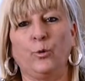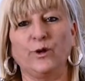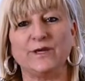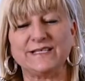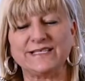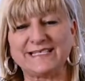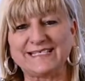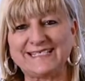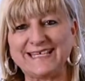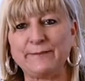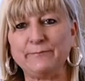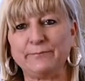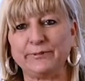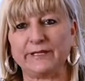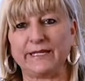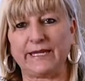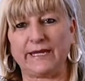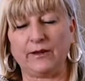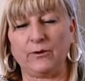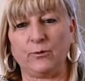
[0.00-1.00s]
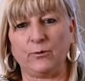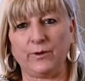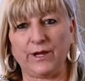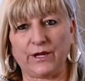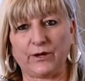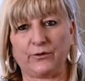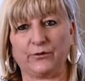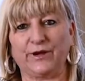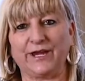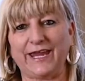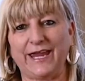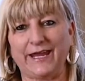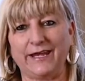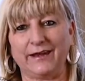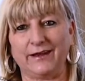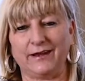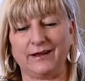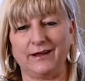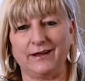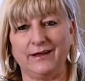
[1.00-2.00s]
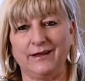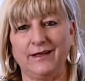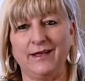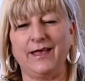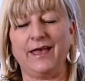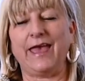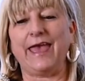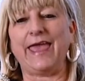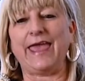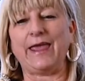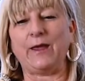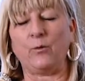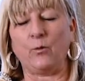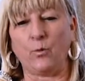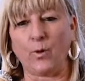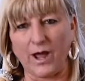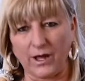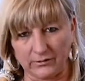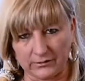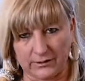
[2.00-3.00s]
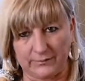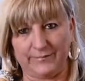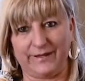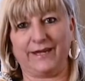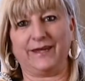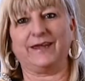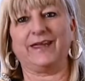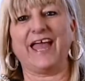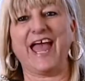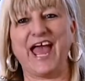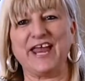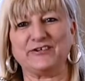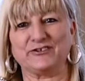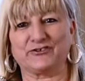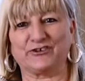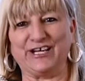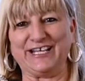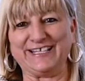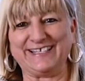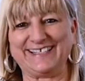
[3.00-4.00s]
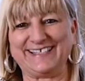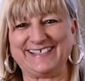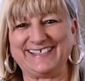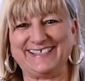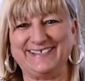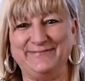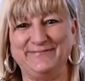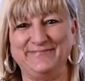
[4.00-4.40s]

Simply, we created a welcoming entrance.